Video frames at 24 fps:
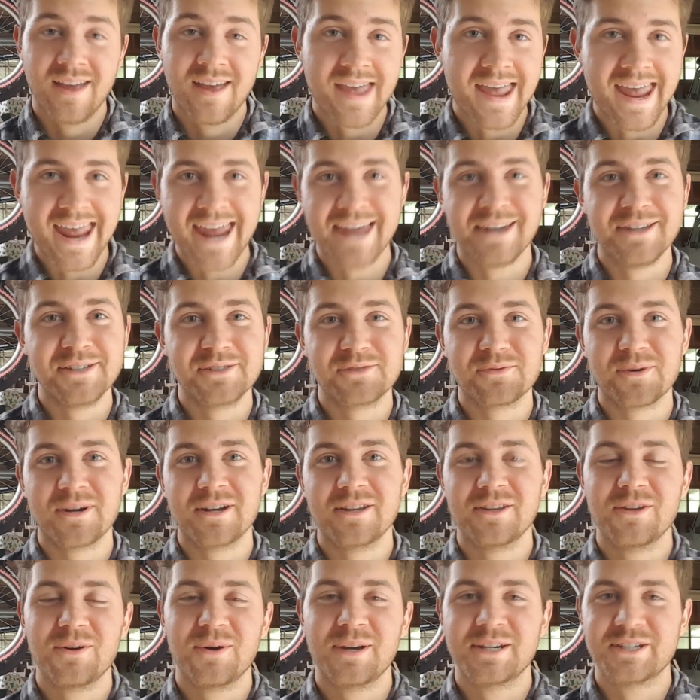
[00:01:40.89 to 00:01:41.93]
Annie's running
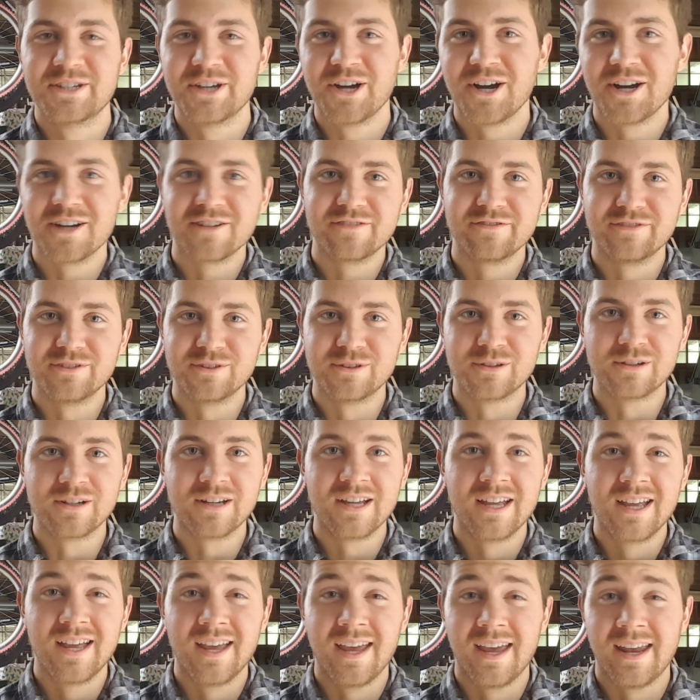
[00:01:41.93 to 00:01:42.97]
low on dog food,
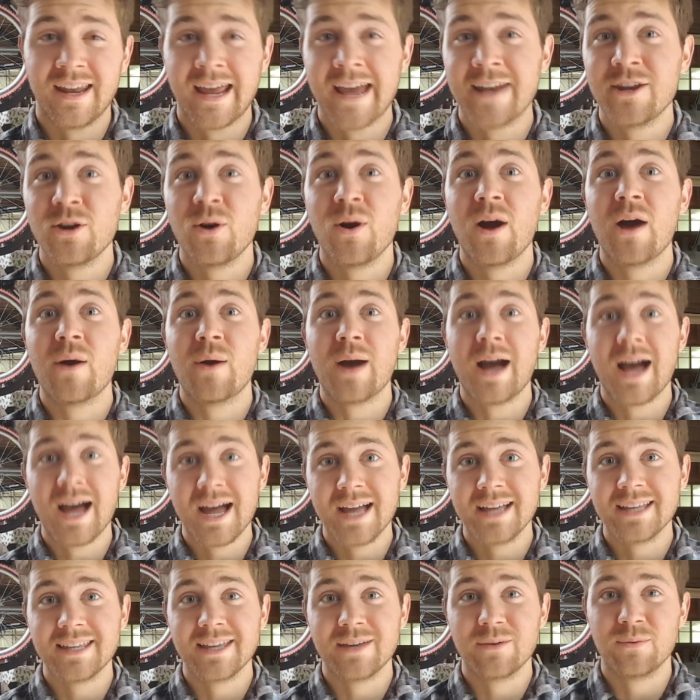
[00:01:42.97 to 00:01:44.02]
and I know how I
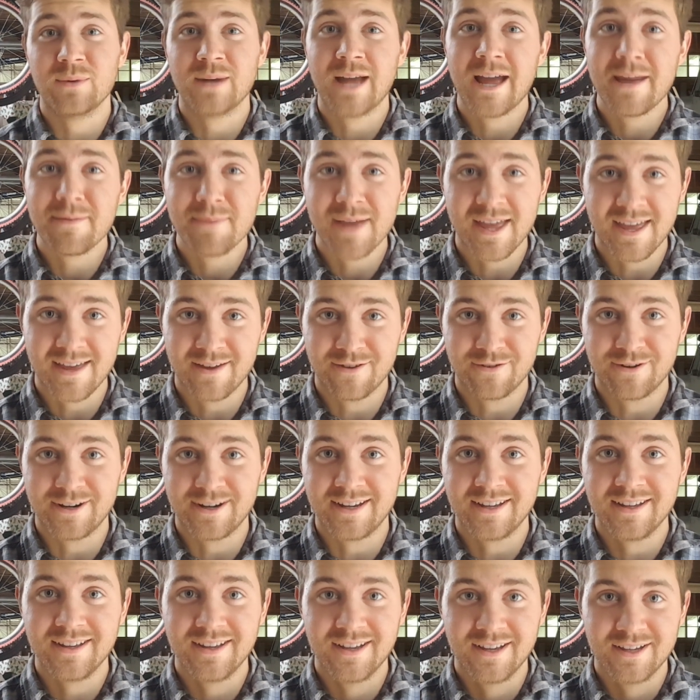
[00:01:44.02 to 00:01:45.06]
get when I'm
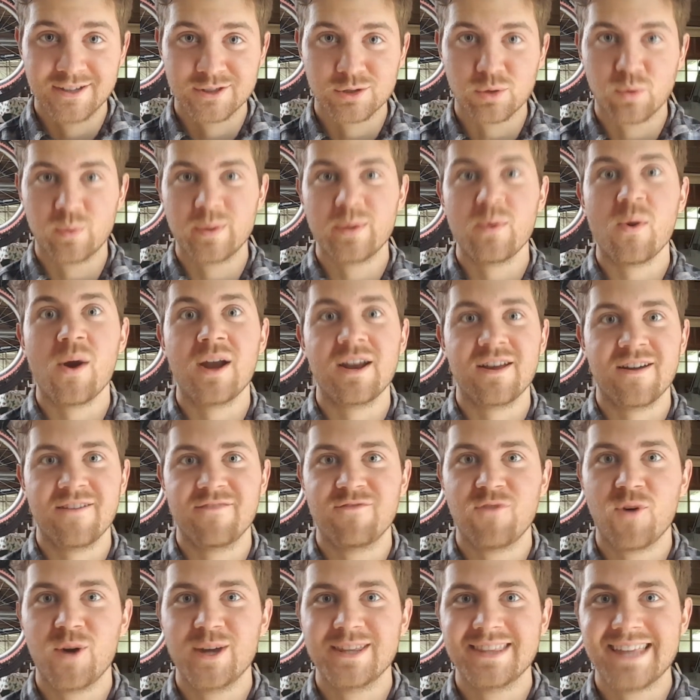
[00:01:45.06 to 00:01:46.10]
hangry, so we want to
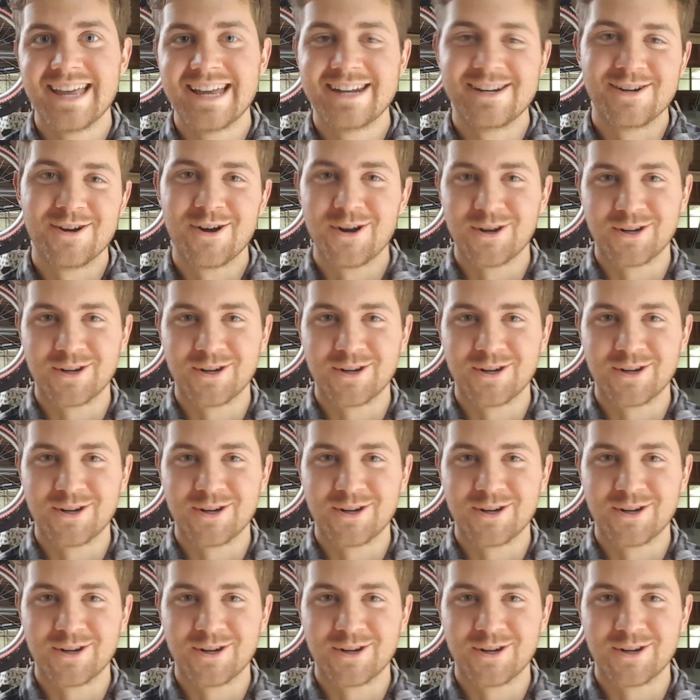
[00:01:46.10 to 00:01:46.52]
avoid that at all